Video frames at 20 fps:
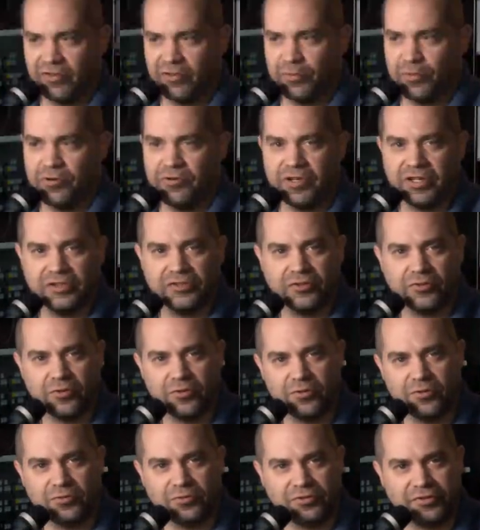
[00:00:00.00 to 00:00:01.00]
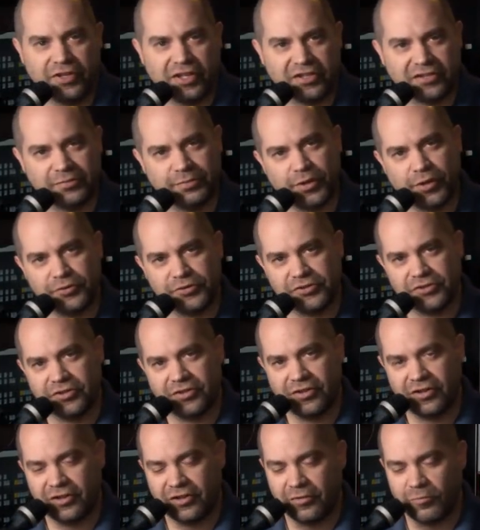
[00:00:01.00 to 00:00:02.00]
to remotely control the
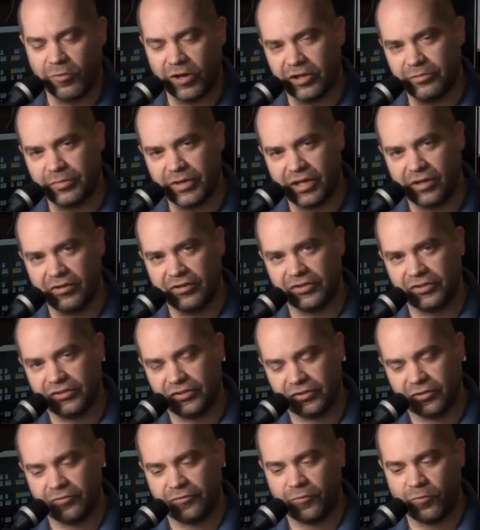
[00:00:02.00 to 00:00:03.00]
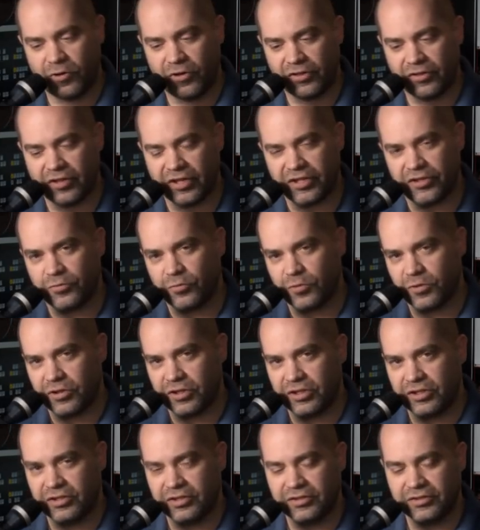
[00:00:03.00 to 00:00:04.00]
exposure, white balance, and so forth like you
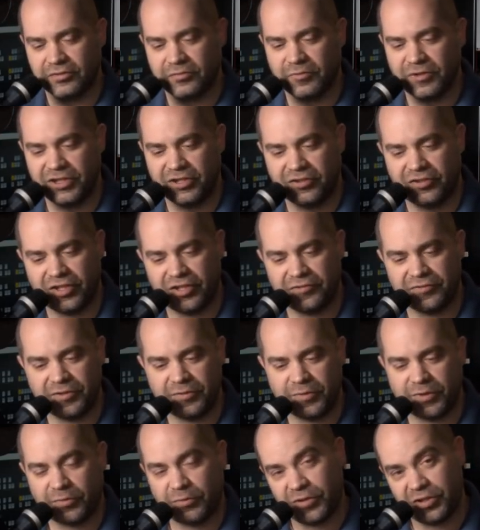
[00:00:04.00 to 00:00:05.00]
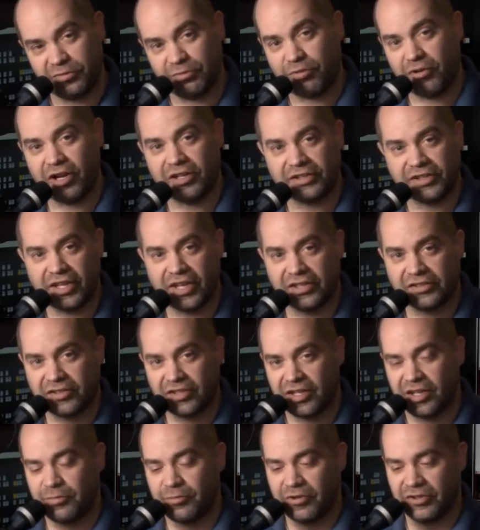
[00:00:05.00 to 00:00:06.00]
would when you're dealing with real broadcast
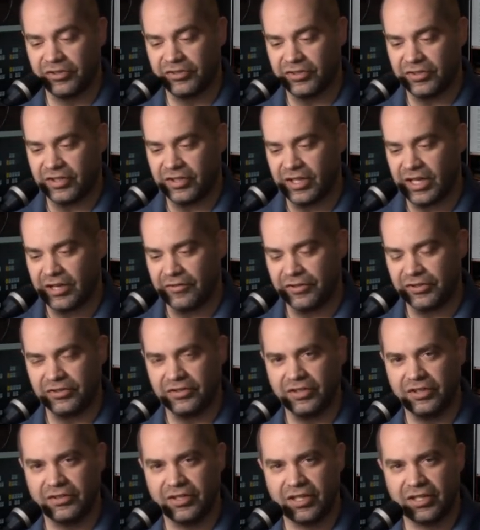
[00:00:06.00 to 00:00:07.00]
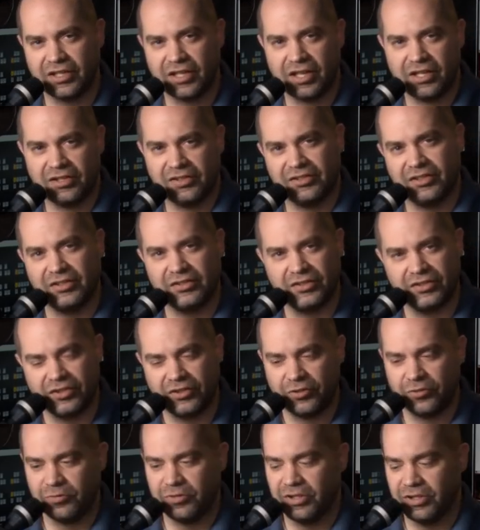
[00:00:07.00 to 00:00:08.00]
cameras that have a, a dedicated C C
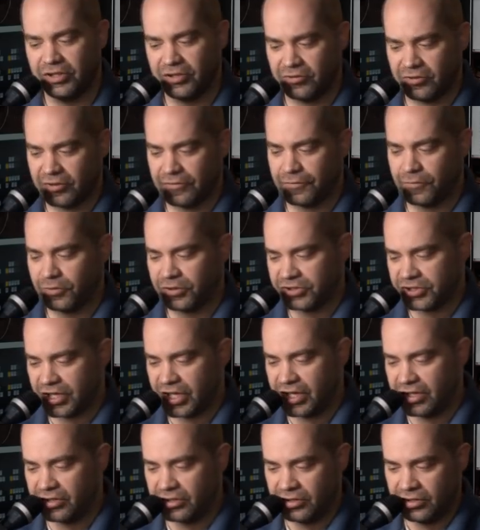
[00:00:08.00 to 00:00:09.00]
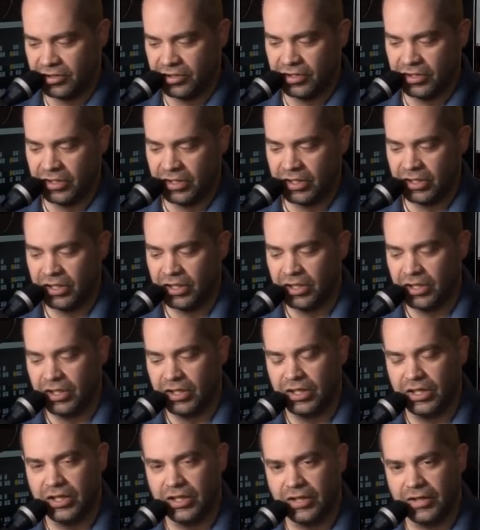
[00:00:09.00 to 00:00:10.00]
U, you know, the full chain.
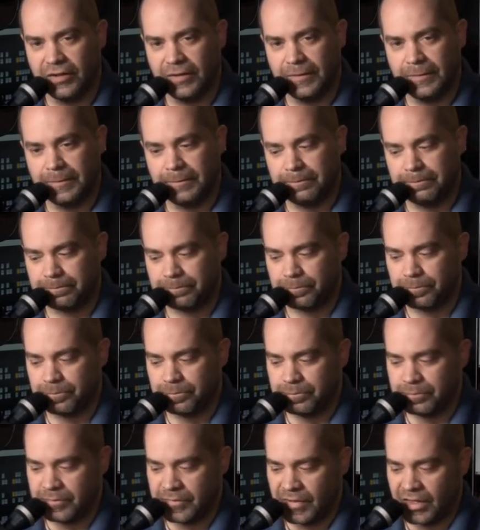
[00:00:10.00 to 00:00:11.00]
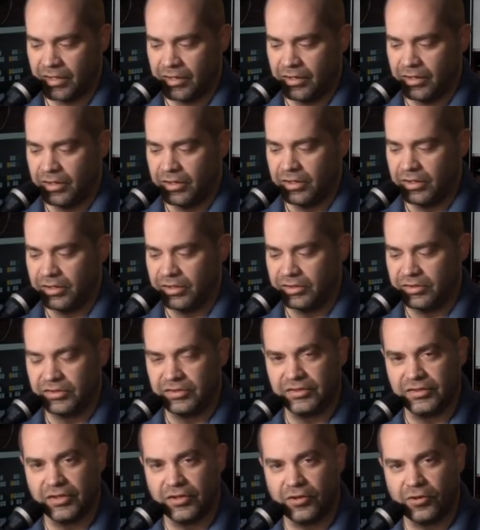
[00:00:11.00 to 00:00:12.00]
Um,
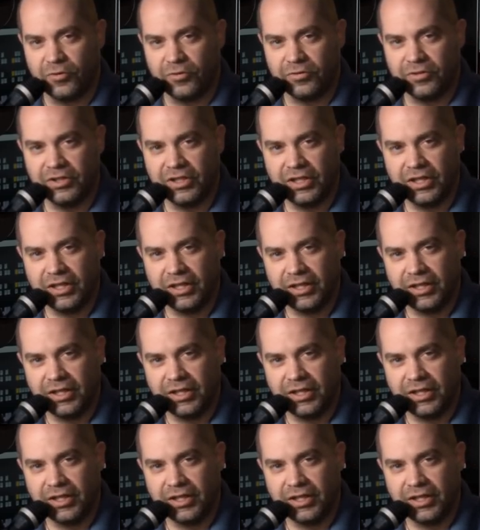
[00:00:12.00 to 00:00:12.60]
so